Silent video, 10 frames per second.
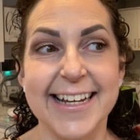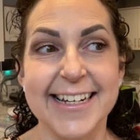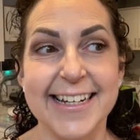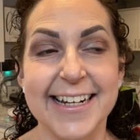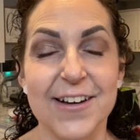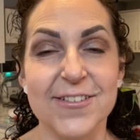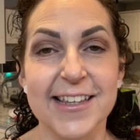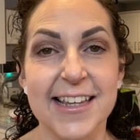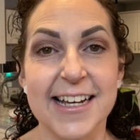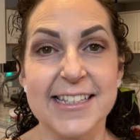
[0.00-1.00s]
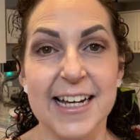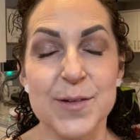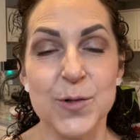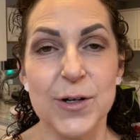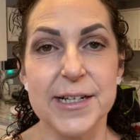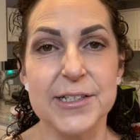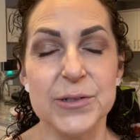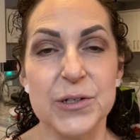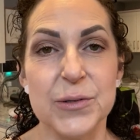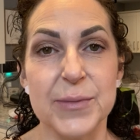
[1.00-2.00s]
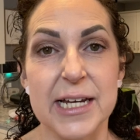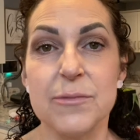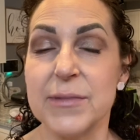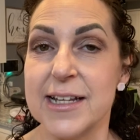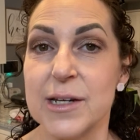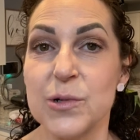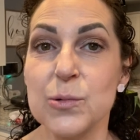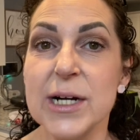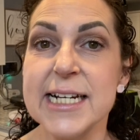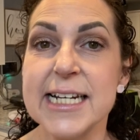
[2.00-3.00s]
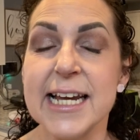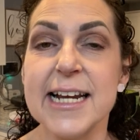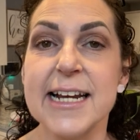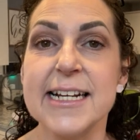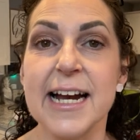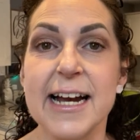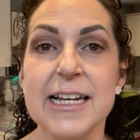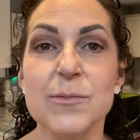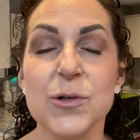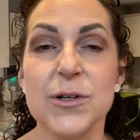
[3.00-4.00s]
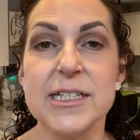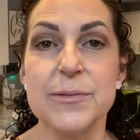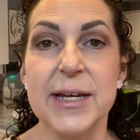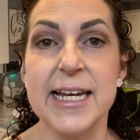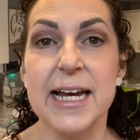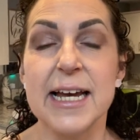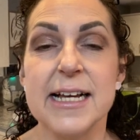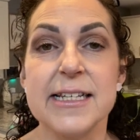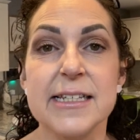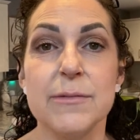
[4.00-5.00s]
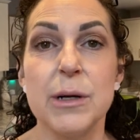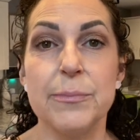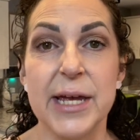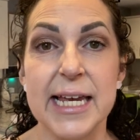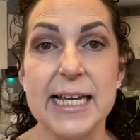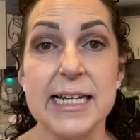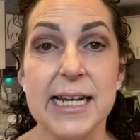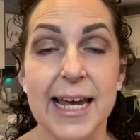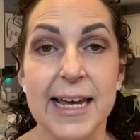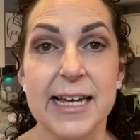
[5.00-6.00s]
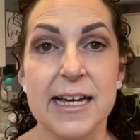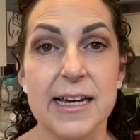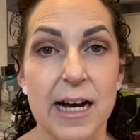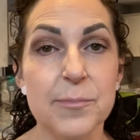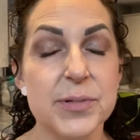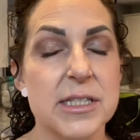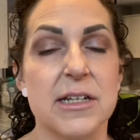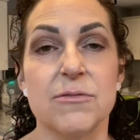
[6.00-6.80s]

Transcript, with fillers: nevertheless, I'm going to make meal number one, and I am going to make some bacon and egg cups. They're